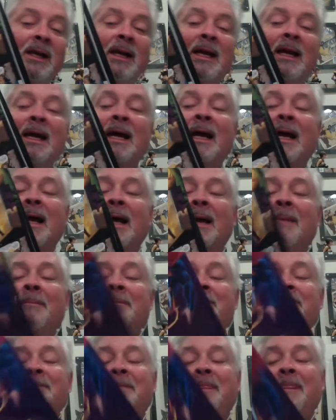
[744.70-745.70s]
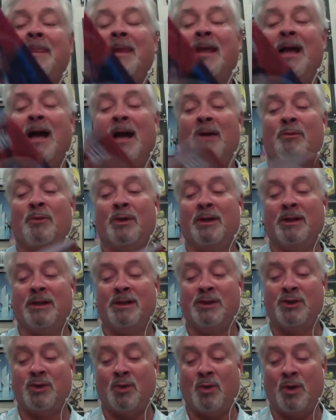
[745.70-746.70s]
Um, I really
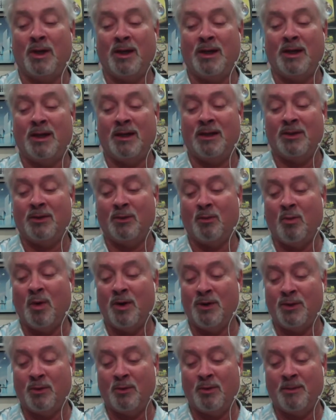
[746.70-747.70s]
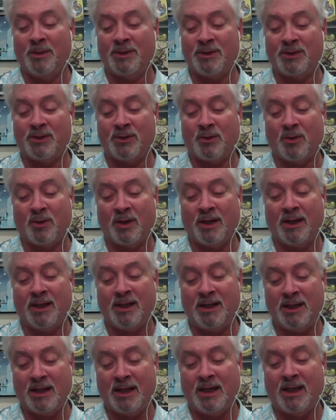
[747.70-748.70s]
enjoyed the Wonder Woman
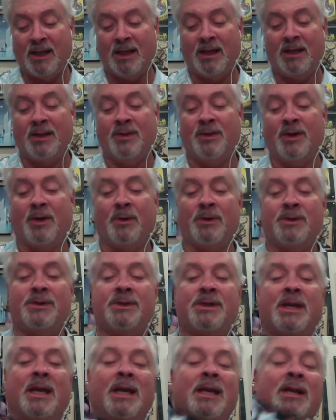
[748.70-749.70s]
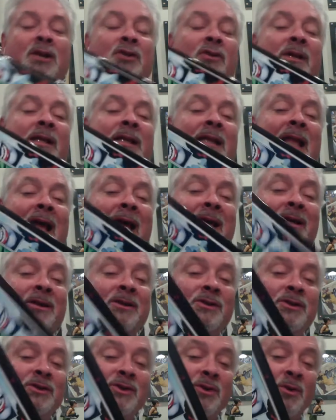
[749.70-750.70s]
story. There was a Green
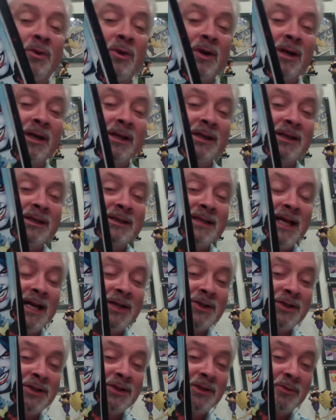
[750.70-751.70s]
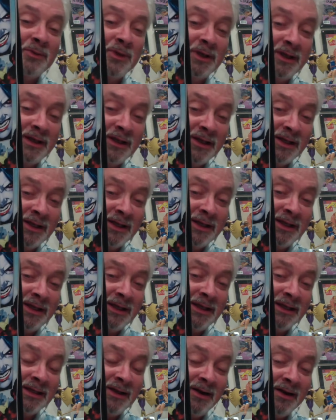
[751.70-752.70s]
Lantern story that's actually really good
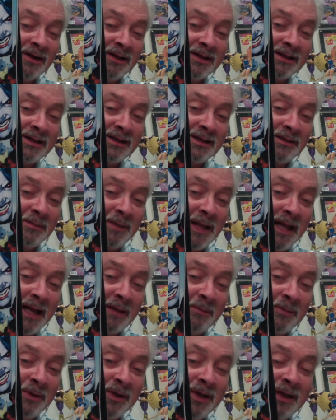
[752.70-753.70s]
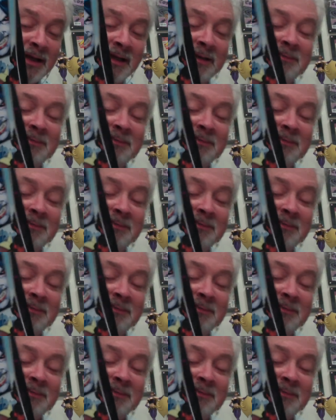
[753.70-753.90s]
in Harley's Little Black Book.